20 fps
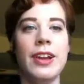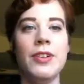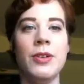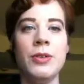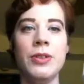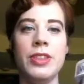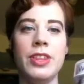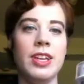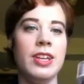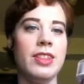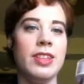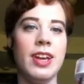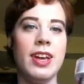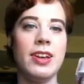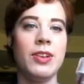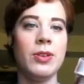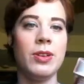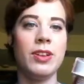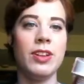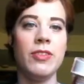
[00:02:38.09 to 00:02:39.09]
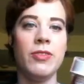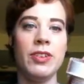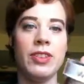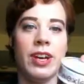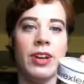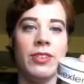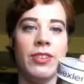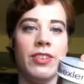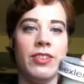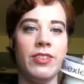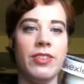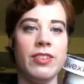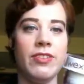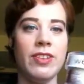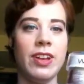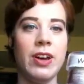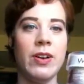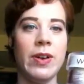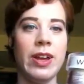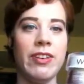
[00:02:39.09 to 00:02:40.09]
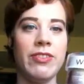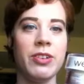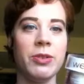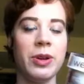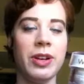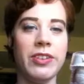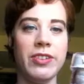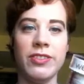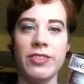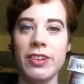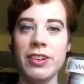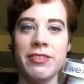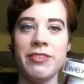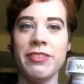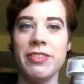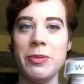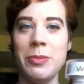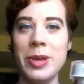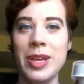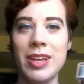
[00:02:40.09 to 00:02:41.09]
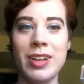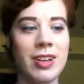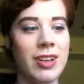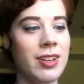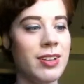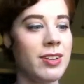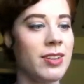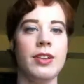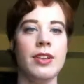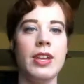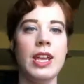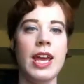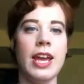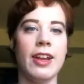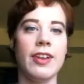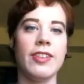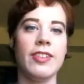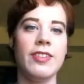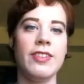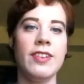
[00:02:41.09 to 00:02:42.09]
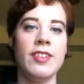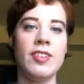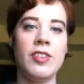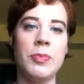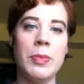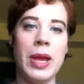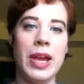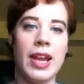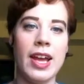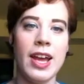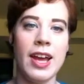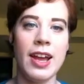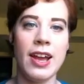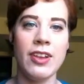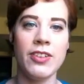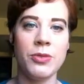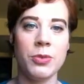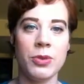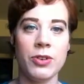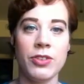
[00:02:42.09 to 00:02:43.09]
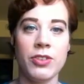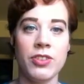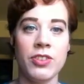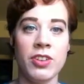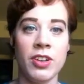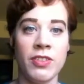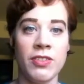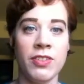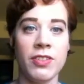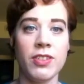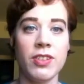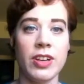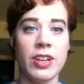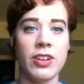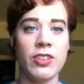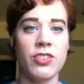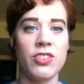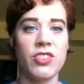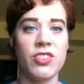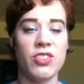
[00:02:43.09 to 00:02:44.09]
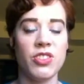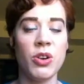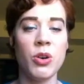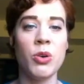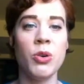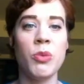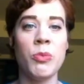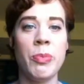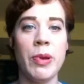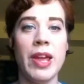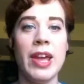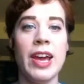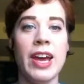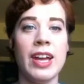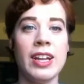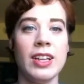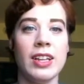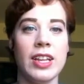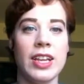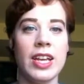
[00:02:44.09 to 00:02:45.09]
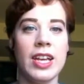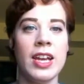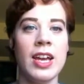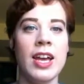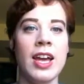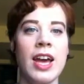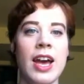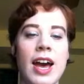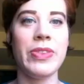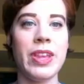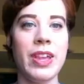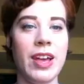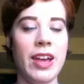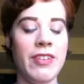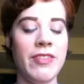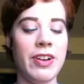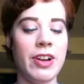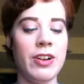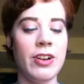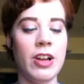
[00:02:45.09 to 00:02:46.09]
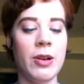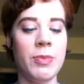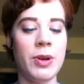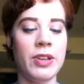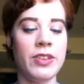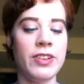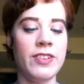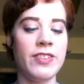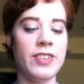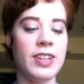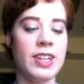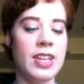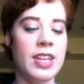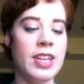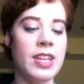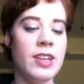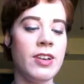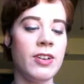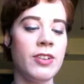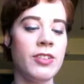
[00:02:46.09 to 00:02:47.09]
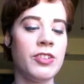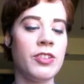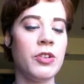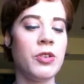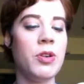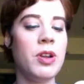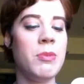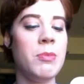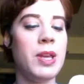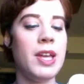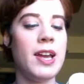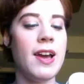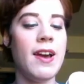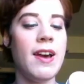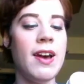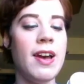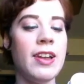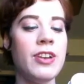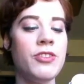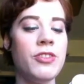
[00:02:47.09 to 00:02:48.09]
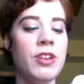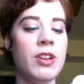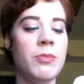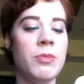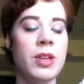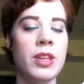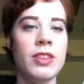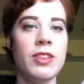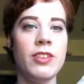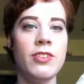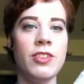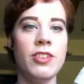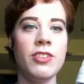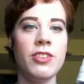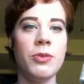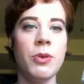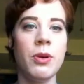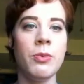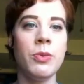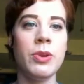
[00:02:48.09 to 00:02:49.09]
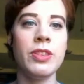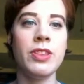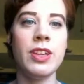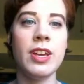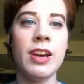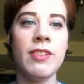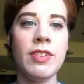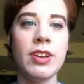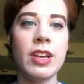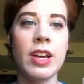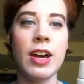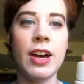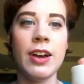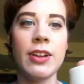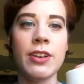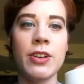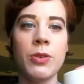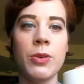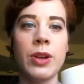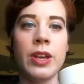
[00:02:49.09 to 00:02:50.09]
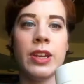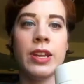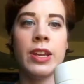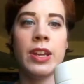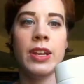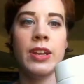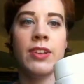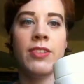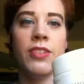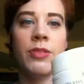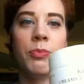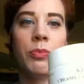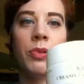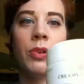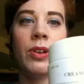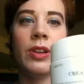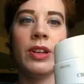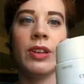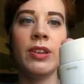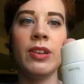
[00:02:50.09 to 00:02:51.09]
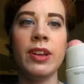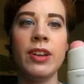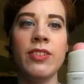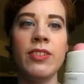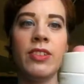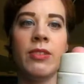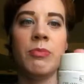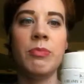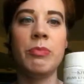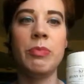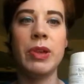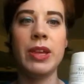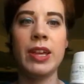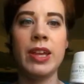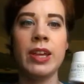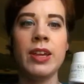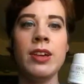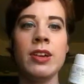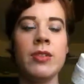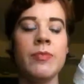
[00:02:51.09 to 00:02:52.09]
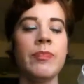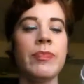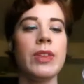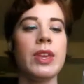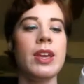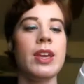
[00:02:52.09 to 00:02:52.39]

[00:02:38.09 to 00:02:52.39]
I don't think that I could live without this stuff now after what it's done for me. Next, since my eyes were suffering so badly, I found out about this Kiehl's Creamy Eye Treatment. This is the one with the avocado in it, and it's pretty nice and big.